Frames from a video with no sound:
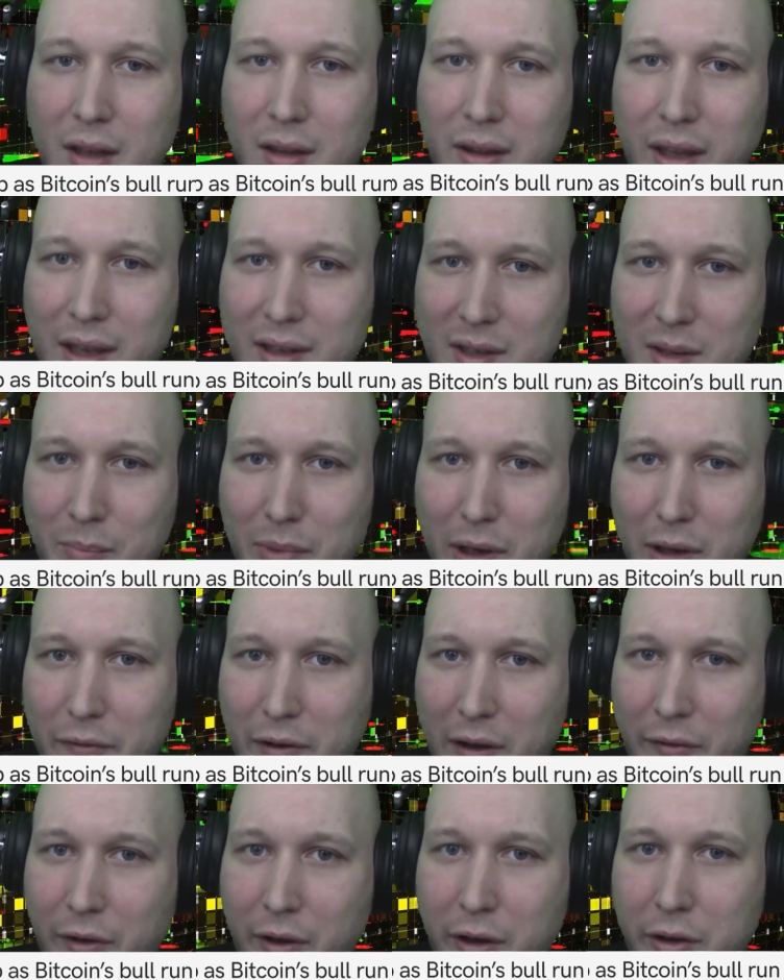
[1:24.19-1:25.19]
the S&P
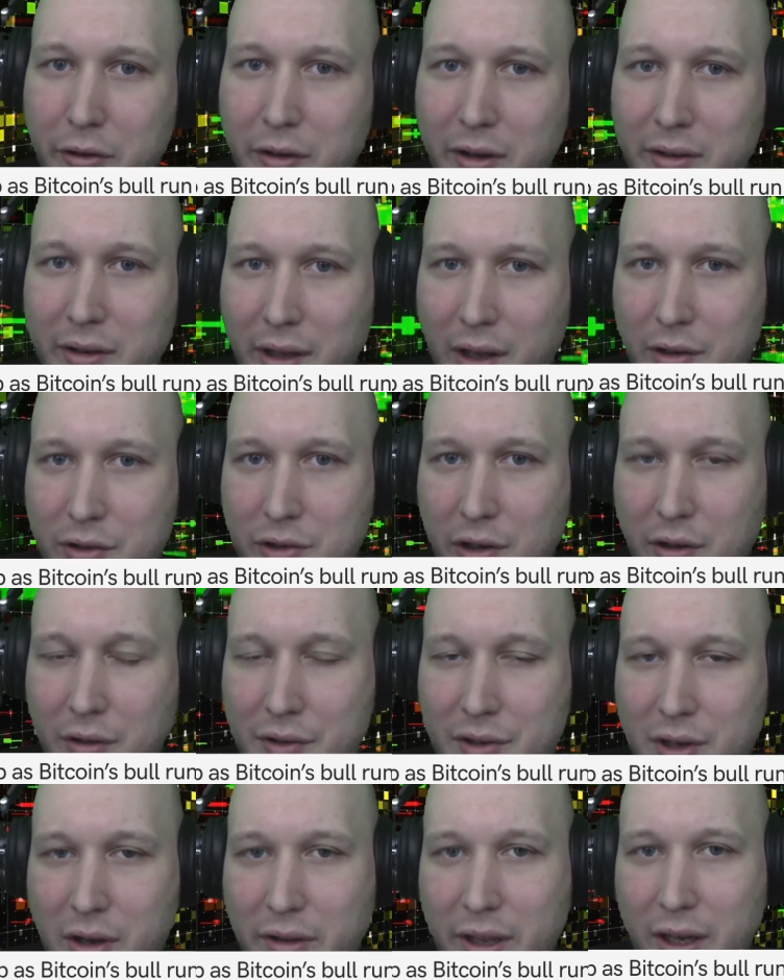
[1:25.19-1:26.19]
500, Dow
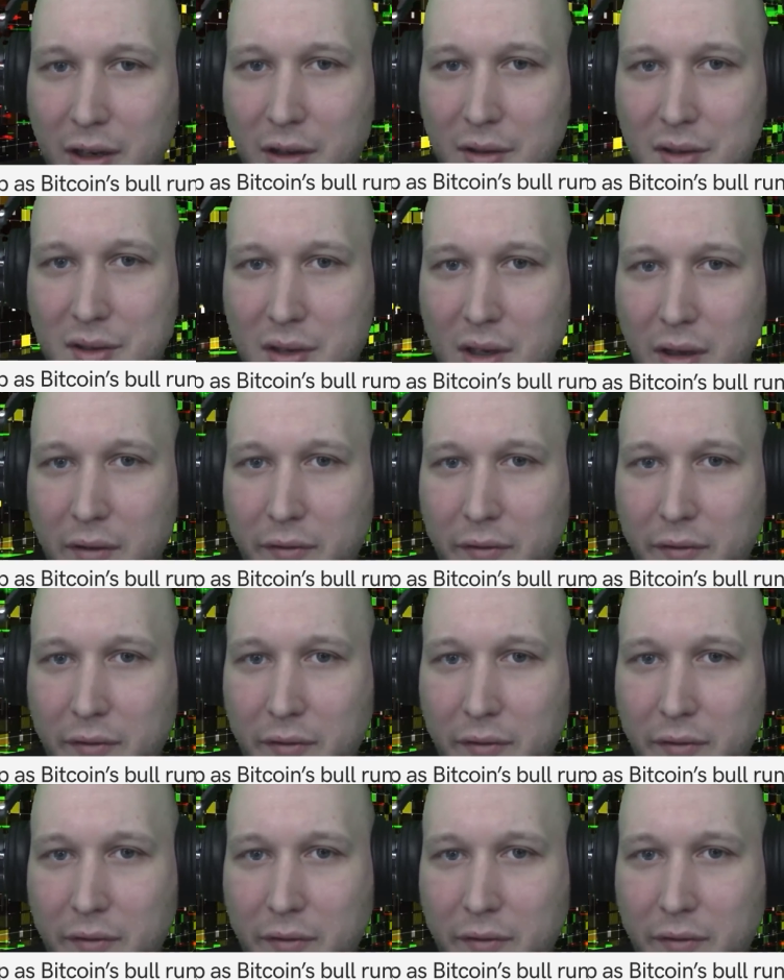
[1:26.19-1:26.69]
Jones, all that good stuff.